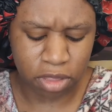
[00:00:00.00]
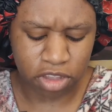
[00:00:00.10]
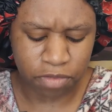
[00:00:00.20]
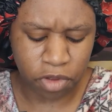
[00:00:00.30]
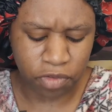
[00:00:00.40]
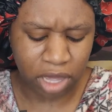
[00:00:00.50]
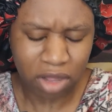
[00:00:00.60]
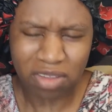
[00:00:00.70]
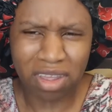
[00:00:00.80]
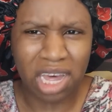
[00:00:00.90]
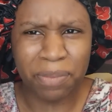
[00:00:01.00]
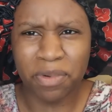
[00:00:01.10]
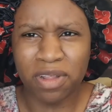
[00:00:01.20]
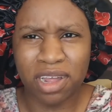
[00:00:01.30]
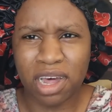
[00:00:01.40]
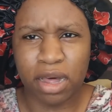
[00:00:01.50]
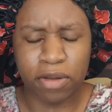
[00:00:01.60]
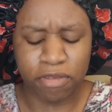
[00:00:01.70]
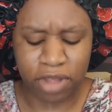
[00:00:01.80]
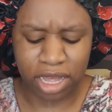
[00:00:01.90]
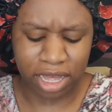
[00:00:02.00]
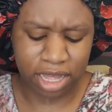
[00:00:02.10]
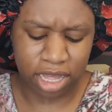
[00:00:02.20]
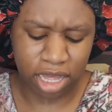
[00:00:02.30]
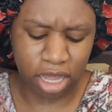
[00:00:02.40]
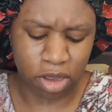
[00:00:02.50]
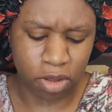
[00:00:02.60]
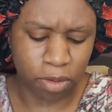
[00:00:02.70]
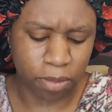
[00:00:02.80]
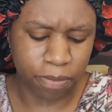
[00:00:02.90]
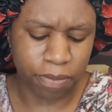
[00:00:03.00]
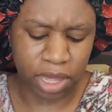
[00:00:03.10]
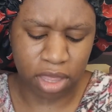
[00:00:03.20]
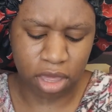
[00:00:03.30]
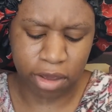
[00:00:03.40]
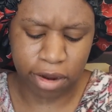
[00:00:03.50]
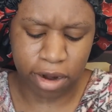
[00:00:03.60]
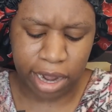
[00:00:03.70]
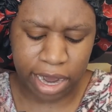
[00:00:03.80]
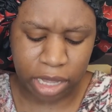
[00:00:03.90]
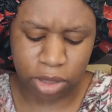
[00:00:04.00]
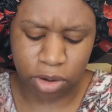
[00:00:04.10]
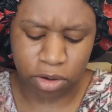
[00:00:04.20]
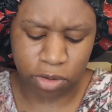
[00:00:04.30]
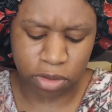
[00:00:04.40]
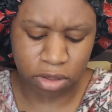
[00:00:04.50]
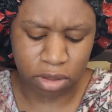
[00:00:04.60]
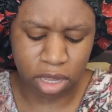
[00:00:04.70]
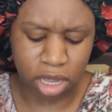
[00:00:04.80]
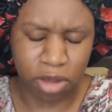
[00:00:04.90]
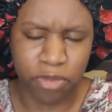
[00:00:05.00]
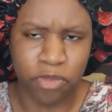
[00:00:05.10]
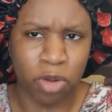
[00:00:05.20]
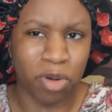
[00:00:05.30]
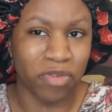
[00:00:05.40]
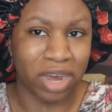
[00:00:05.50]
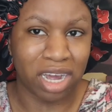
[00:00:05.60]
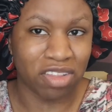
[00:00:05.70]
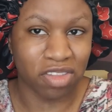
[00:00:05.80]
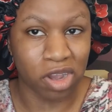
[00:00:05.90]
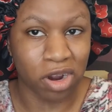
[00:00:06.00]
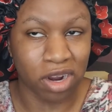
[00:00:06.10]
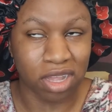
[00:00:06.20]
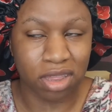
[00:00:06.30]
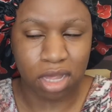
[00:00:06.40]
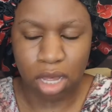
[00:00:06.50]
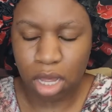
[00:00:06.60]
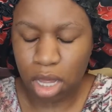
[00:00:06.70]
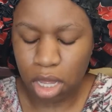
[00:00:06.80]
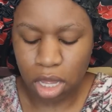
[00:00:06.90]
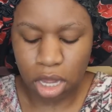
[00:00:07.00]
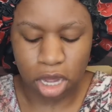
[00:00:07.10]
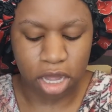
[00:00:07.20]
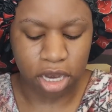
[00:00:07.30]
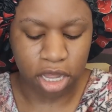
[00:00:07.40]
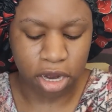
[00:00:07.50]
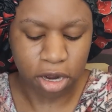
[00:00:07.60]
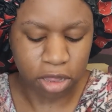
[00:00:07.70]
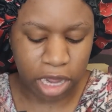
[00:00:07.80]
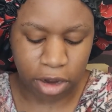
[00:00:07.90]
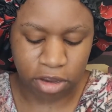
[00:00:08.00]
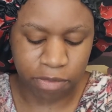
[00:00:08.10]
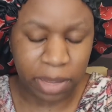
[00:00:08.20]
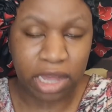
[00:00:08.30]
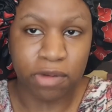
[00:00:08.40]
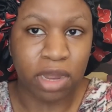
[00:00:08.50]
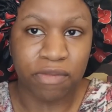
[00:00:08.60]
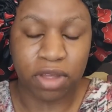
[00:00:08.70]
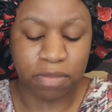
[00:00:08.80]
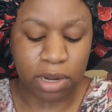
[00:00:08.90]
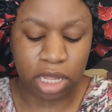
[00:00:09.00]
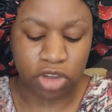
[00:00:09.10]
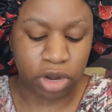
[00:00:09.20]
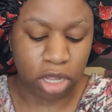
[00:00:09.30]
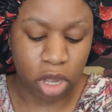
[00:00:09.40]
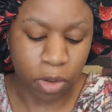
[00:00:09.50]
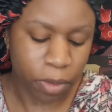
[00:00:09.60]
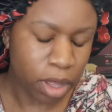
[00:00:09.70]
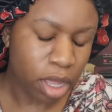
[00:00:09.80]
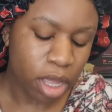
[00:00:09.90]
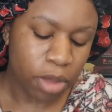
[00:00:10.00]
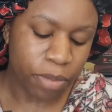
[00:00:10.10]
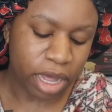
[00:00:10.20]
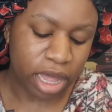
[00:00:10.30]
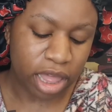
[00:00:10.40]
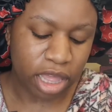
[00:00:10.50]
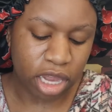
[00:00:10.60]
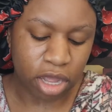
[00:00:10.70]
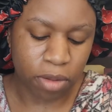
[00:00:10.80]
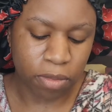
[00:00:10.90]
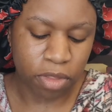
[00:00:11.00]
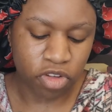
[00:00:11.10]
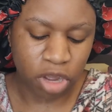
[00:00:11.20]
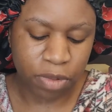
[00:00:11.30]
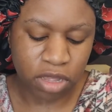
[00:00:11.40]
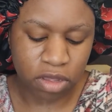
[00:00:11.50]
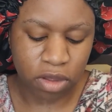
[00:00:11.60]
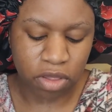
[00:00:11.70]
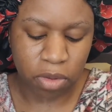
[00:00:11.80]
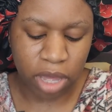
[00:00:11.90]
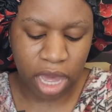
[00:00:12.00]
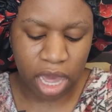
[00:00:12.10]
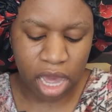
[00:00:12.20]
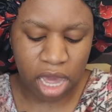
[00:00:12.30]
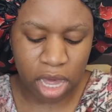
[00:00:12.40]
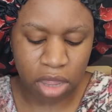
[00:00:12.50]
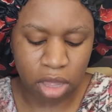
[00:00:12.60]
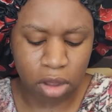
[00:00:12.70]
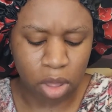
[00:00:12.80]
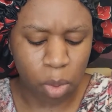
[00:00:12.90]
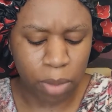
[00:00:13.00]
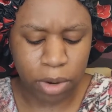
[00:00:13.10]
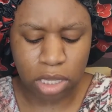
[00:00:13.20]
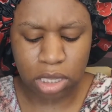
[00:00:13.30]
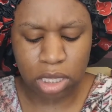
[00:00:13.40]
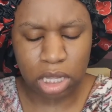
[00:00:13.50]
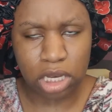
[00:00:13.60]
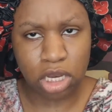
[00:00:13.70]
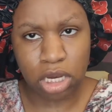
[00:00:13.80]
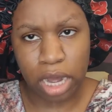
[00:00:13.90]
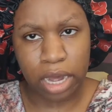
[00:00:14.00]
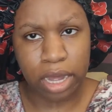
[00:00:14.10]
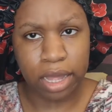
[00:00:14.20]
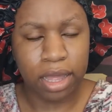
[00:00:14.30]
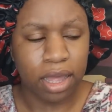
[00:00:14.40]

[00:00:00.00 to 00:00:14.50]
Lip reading: in this movie. There's a couple of like, you know, B-tier actors, former Vine stars on here that are just making their Netflix money and trying to go. But, you know, drug bust goes okay. I think only one person gets shot.